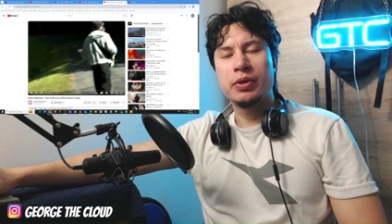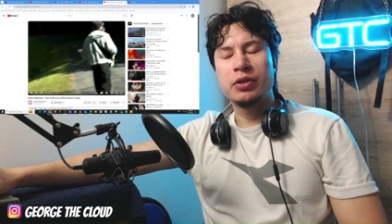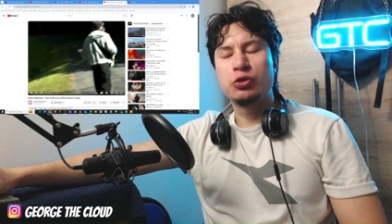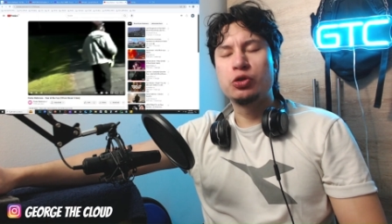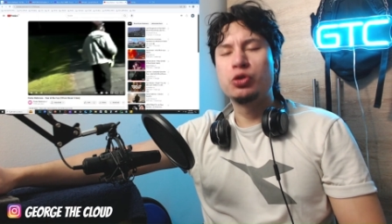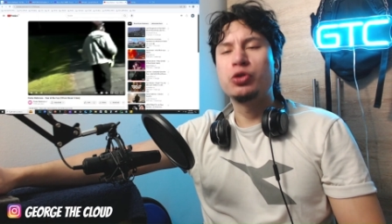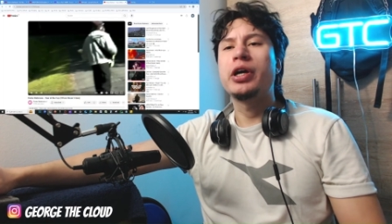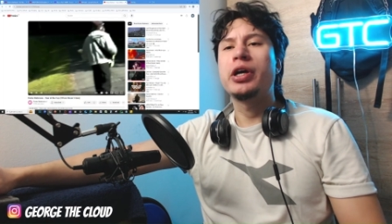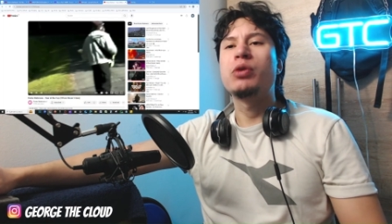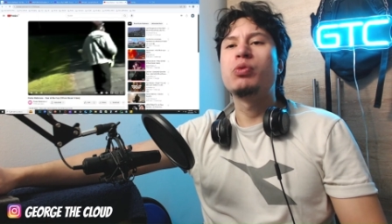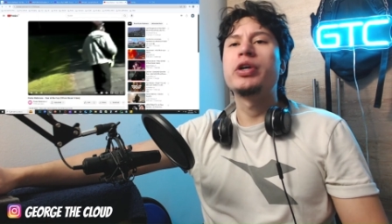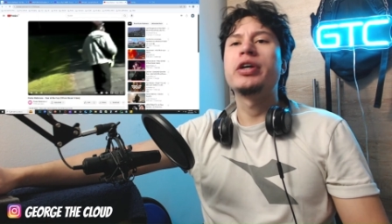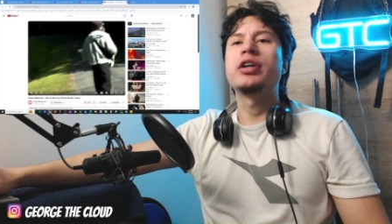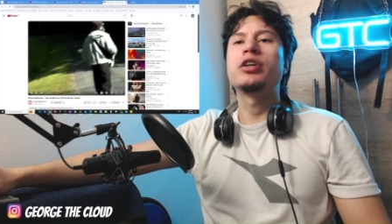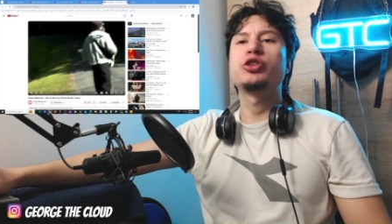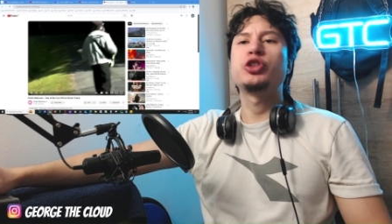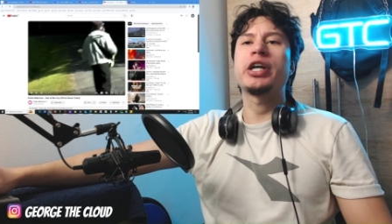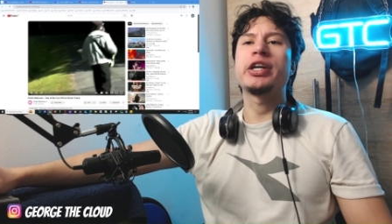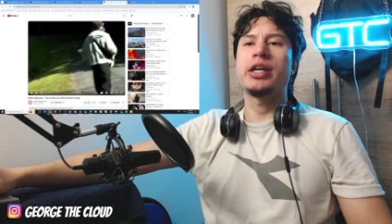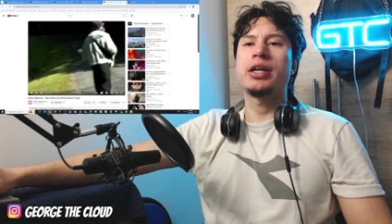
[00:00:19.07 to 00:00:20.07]
Today we are
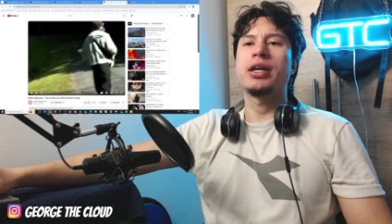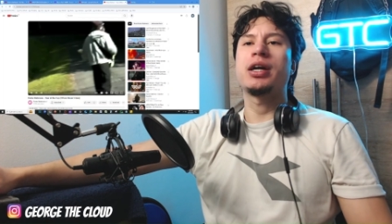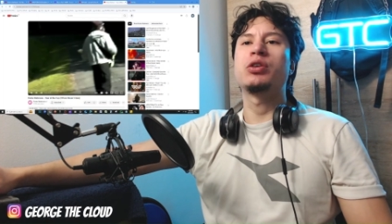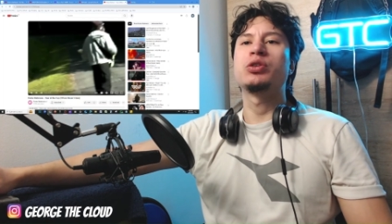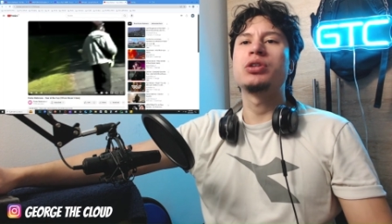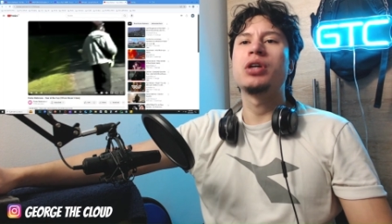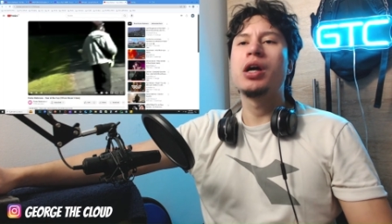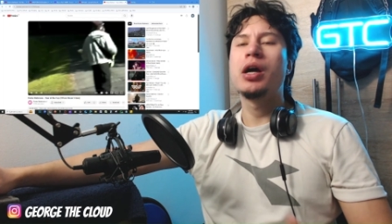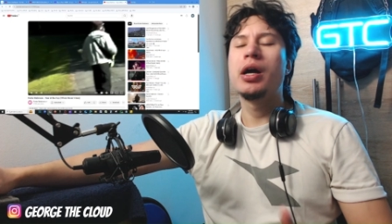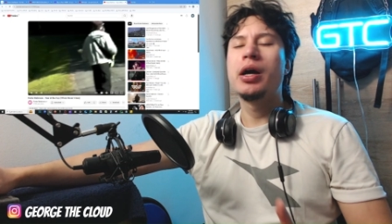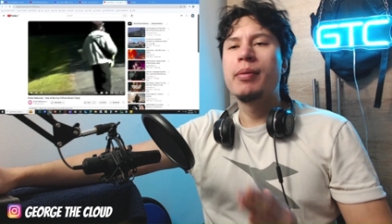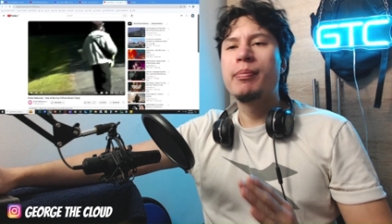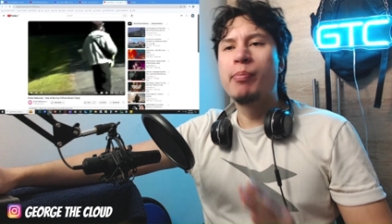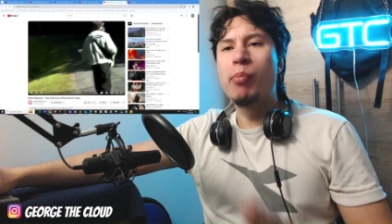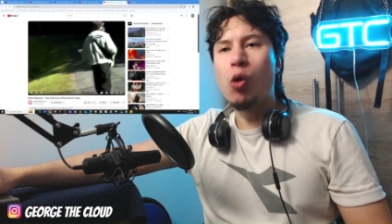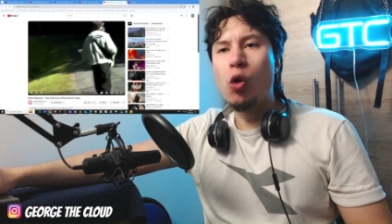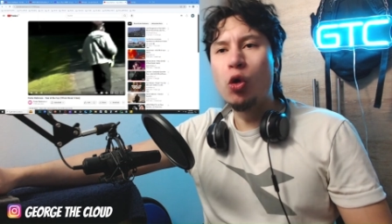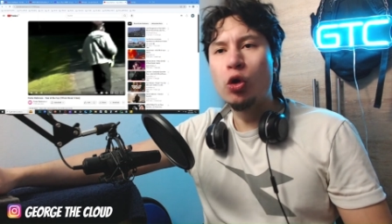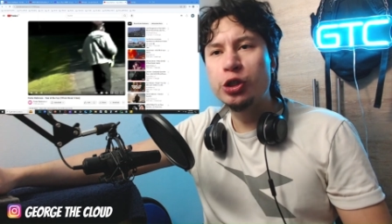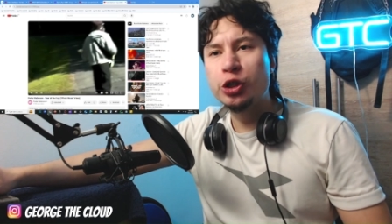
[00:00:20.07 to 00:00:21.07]
checking out
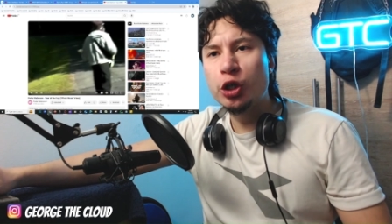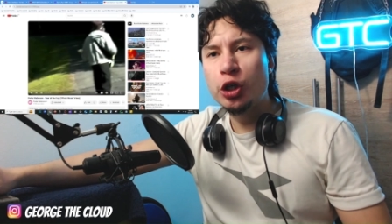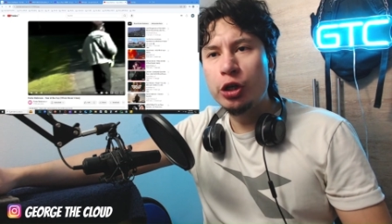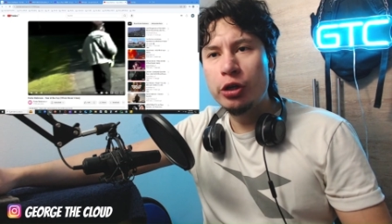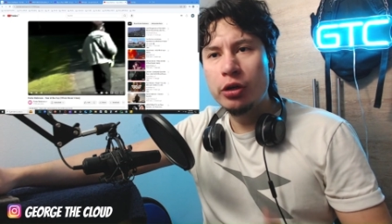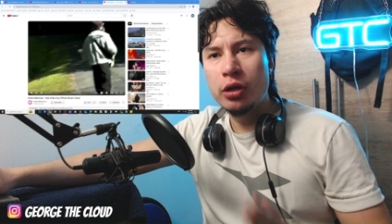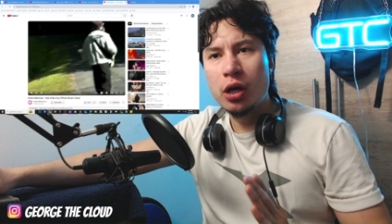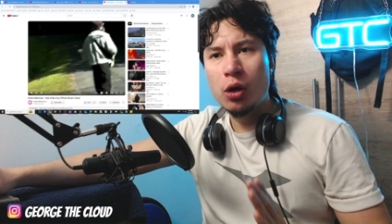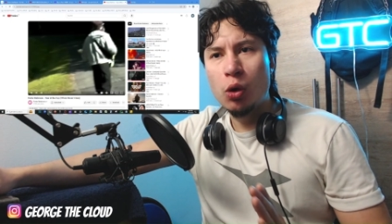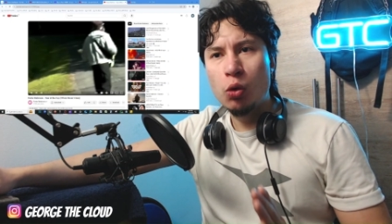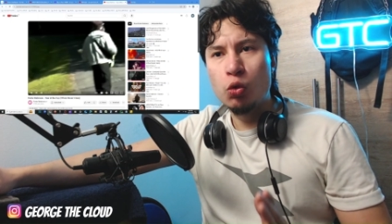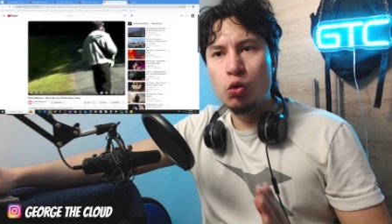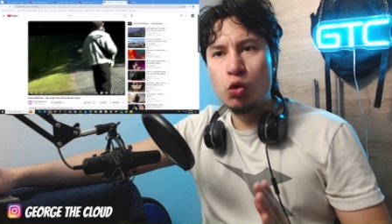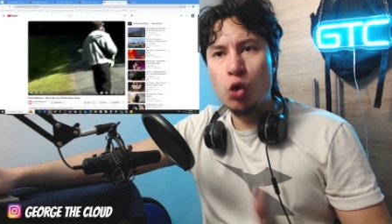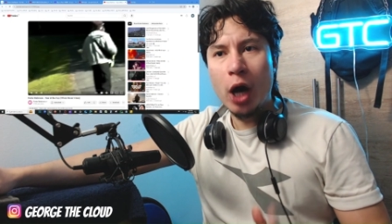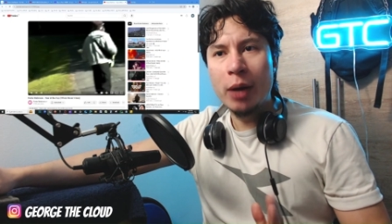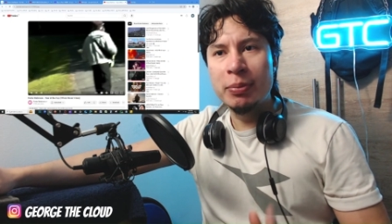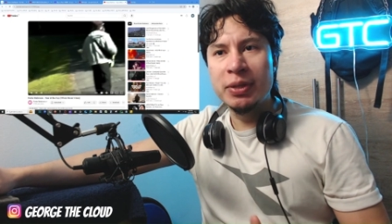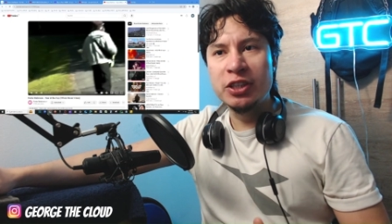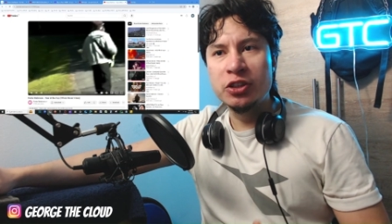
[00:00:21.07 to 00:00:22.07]
Porter
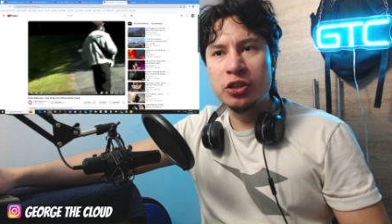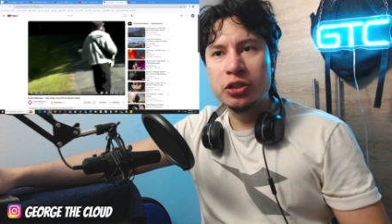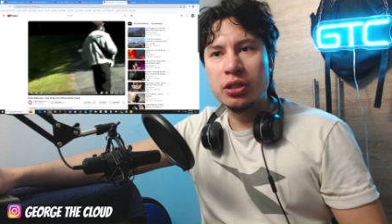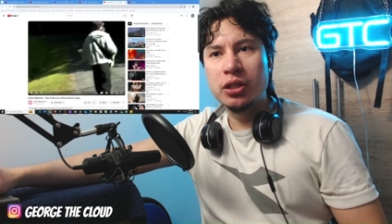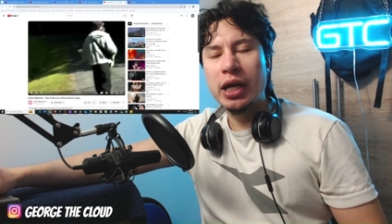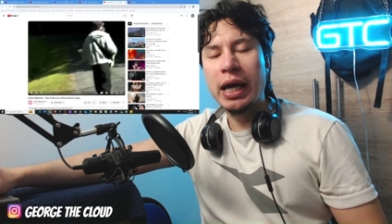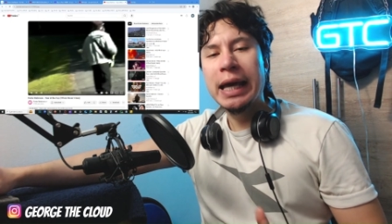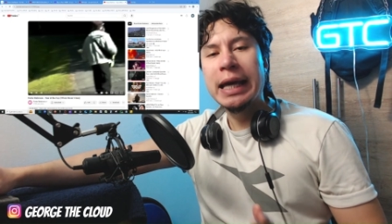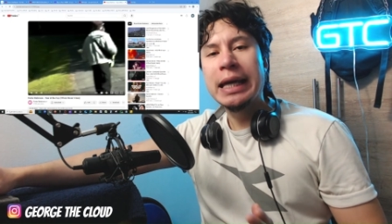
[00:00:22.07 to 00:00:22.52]
Robinson,